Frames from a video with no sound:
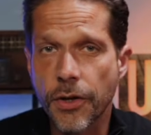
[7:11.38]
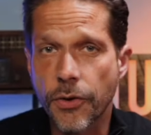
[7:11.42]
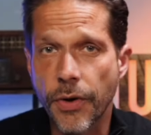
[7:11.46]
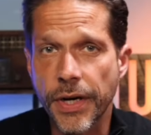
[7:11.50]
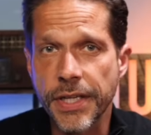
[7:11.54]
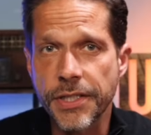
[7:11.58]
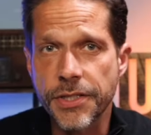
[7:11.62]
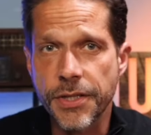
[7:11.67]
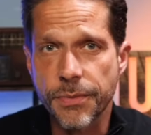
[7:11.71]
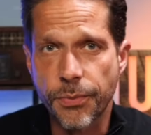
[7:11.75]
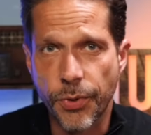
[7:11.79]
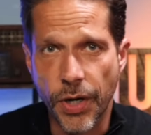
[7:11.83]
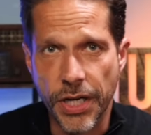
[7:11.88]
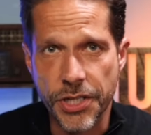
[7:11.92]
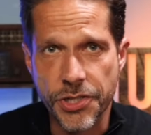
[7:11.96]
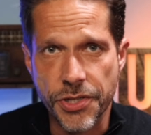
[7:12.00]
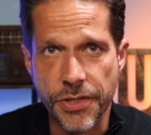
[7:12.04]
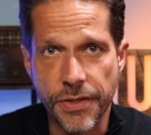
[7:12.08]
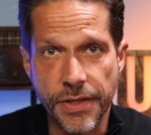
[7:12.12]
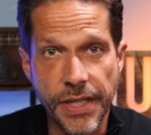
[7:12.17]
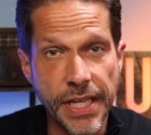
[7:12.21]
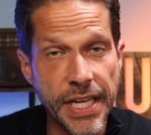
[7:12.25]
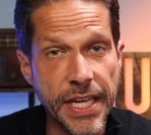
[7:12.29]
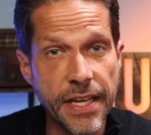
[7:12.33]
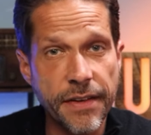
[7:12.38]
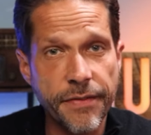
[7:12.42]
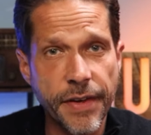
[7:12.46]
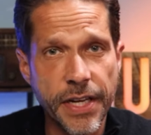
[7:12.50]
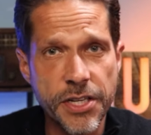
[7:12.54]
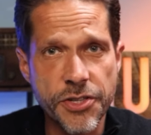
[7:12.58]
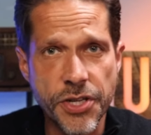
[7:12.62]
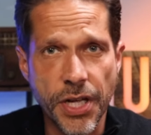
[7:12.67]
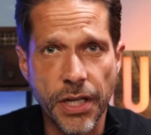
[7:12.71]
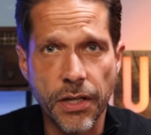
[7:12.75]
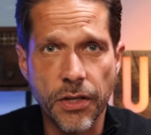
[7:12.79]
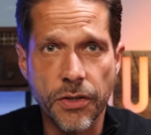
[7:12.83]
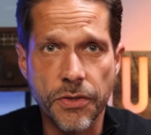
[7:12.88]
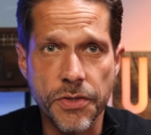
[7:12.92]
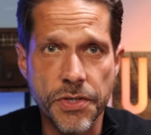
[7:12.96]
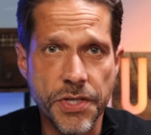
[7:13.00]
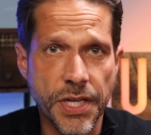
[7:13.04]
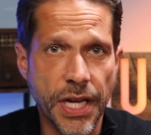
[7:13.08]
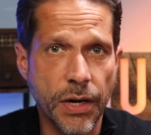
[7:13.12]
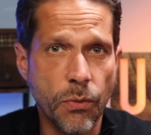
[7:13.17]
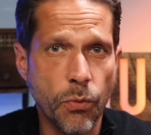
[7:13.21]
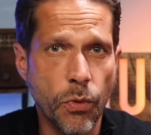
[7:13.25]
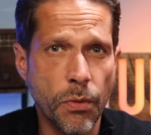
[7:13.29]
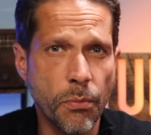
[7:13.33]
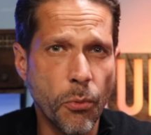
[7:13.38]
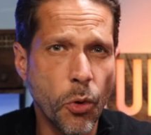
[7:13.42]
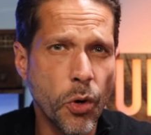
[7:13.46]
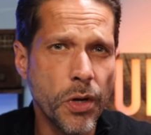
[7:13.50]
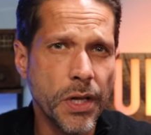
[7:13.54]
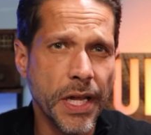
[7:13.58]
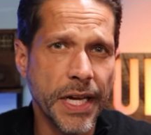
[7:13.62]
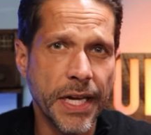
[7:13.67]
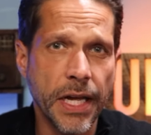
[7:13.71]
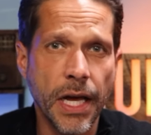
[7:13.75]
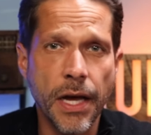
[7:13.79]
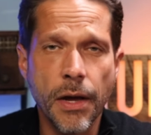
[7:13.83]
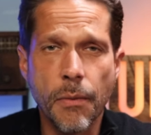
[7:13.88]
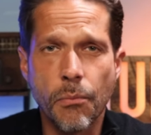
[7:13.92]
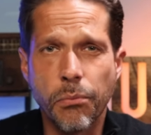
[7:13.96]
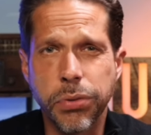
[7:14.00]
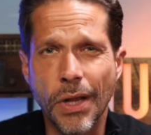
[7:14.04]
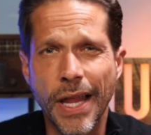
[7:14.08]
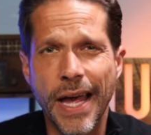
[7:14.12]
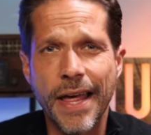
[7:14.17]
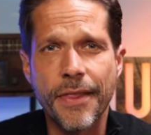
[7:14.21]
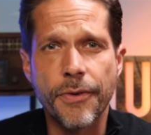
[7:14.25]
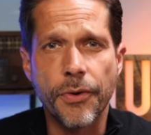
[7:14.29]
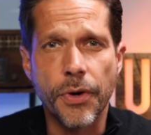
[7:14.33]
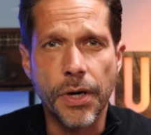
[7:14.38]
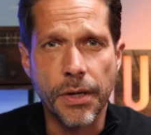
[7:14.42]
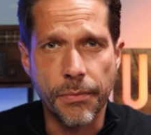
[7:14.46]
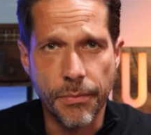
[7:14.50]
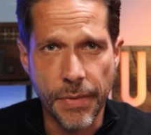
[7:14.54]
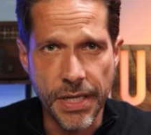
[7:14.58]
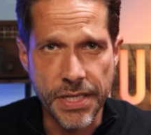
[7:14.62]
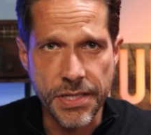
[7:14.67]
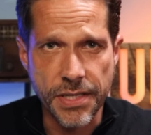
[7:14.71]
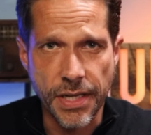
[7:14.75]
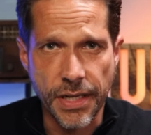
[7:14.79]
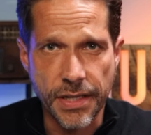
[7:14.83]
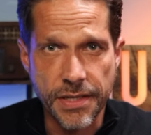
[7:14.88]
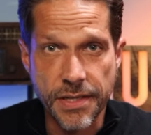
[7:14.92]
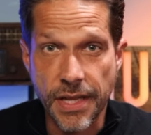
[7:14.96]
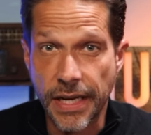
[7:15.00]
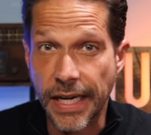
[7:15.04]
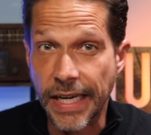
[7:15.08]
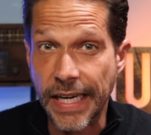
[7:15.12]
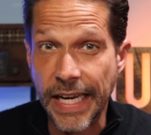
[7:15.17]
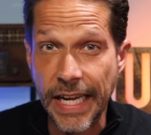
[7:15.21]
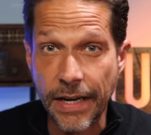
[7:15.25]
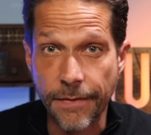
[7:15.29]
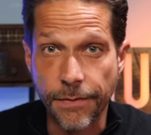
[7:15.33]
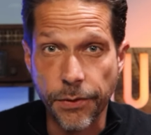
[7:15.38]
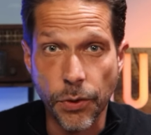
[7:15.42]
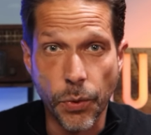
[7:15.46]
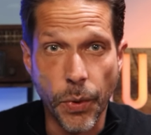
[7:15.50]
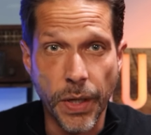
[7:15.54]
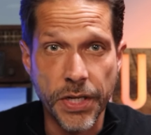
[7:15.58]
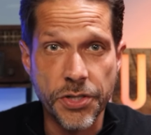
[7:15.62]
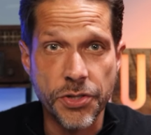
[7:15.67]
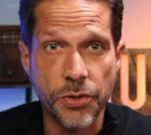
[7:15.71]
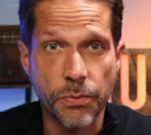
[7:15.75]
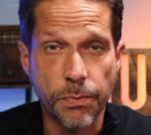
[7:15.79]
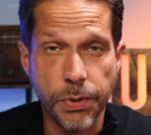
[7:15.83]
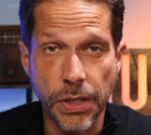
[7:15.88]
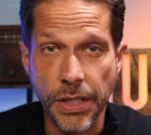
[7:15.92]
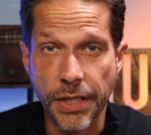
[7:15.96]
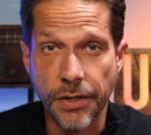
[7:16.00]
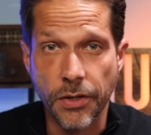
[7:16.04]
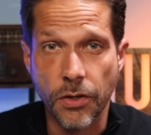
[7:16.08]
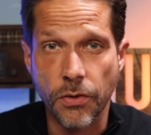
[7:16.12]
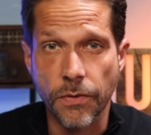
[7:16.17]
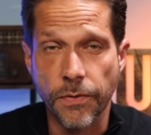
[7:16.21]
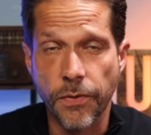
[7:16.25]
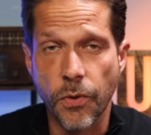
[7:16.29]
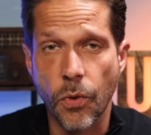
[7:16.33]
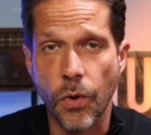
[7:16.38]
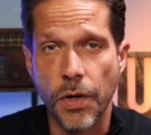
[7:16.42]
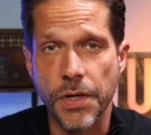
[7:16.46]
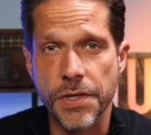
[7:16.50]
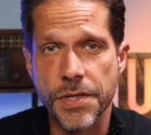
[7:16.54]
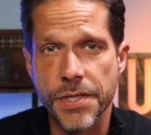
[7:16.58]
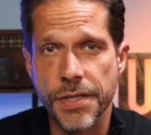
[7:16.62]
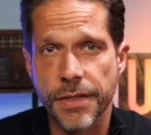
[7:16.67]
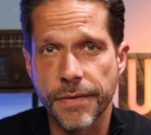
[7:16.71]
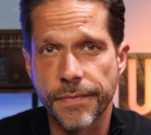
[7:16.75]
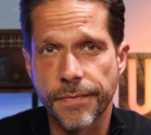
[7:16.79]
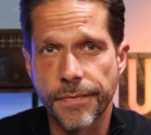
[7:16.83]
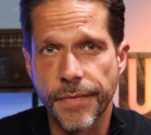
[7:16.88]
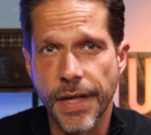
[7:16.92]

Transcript: Great Depression, the evangelical set were more like blathering mystics than an influential political force.